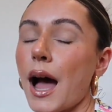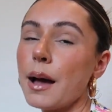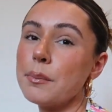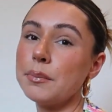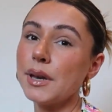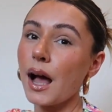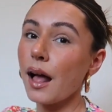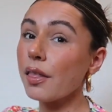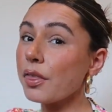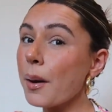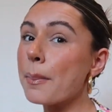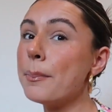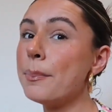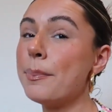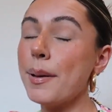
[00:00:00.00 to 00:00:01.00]
I'm not
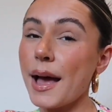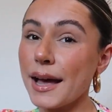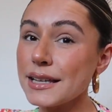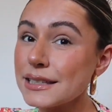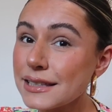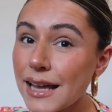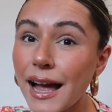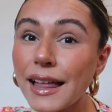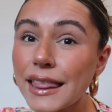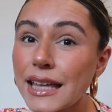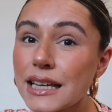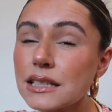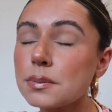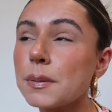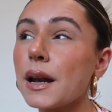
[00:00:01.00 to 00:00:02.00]
the best at
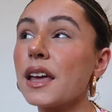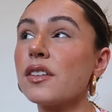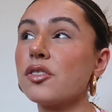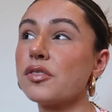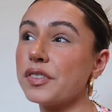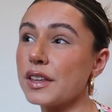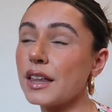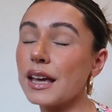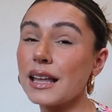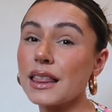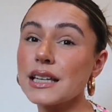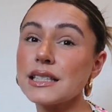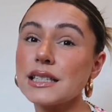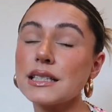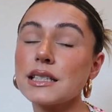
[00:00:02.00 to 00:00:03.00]
this, but I feel like
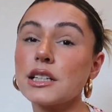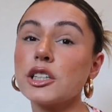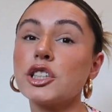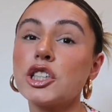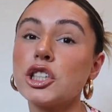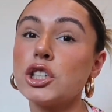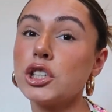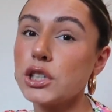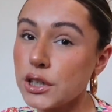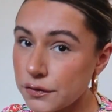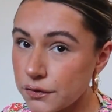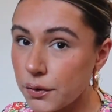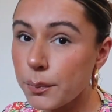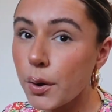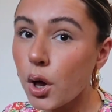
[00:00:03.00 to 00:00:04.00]
this is an
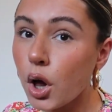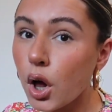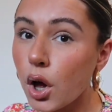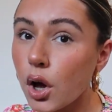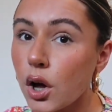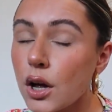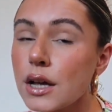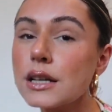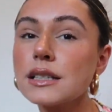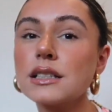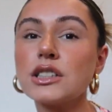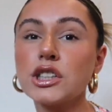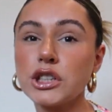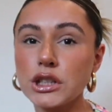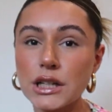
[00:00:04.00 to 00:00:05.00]
achievable
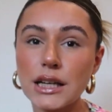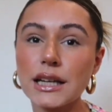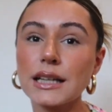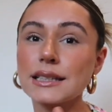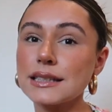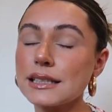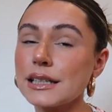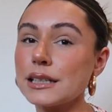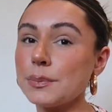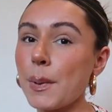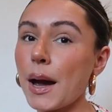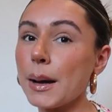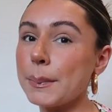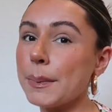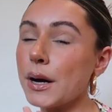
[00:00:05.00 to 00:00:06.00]
chic slicked
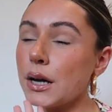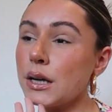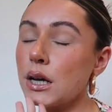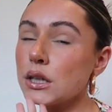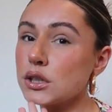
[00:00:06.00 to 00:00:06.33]
back bun